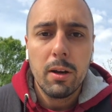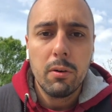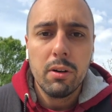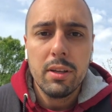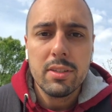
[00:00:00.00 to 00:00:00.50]

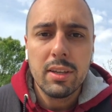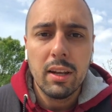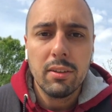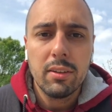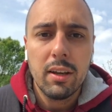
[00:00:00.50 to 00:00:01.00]
release
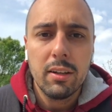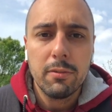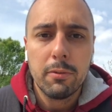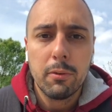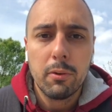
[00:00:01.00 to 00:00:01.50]
candidate
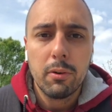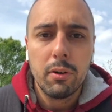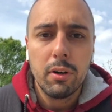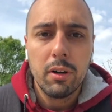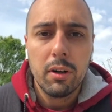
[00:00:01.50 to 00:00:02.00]

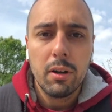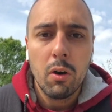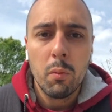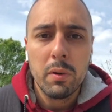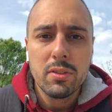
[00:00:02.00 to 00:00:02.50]
for
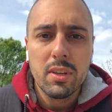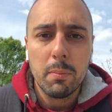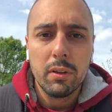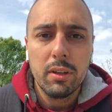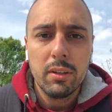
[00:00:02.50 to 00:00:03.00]

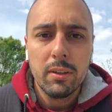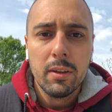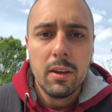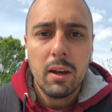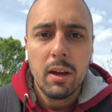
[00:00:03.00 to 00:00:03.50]
OpenZeppelin
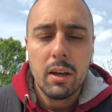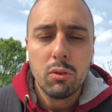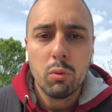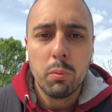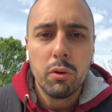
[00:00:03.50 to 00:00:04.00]

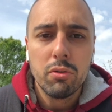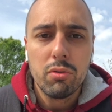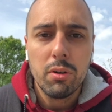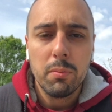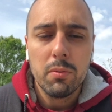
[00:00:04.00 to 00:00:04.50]

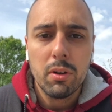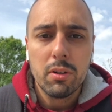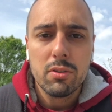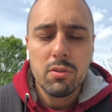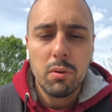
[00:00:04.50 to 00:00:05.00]

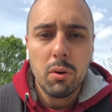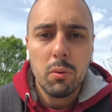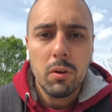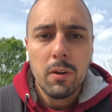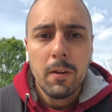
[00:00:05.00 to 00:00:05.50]
2.30.